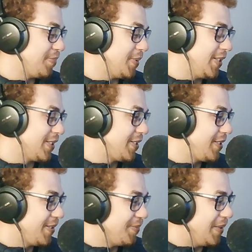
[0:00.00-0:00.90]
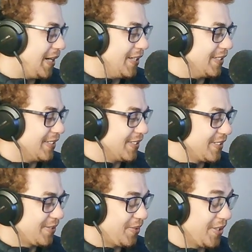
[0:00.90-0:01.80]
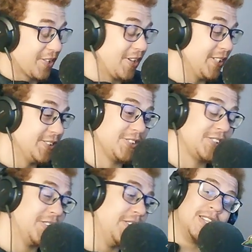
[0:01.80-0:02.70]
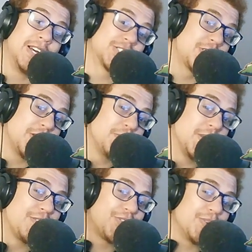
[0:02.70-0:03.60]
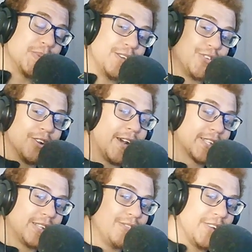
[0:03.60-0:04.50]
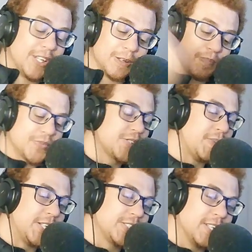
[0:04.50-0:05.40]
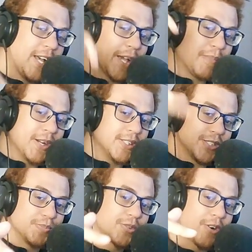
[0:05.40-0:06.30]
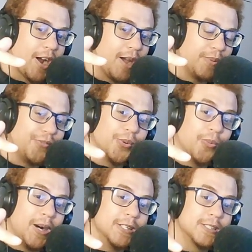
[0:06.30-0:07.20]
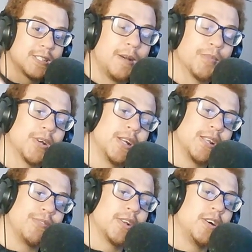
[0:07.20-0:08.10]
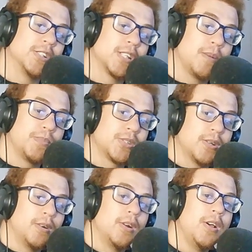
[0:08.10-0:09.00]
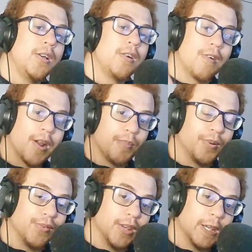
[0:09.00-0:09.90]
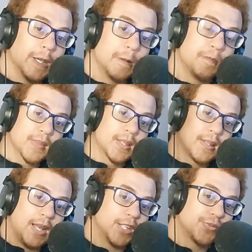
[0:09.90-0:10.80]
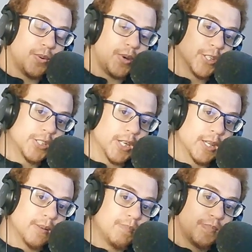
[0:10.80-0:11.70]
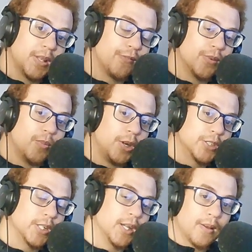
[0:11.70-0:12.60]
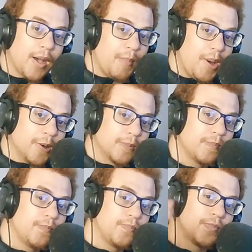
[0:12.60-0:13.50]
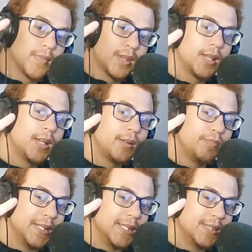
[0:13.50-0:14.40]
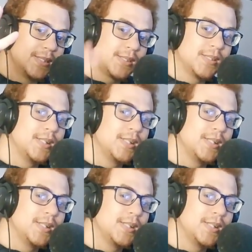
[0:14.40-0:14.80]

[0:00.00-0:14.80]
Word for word: But, man, what a crazy show. That's going to be it for me. If you liked the video, smash the like button. Subscribe if you want. I'm going to leave the last episode right up over here. Thanks for watching. If you're watching, I'm out. Peace.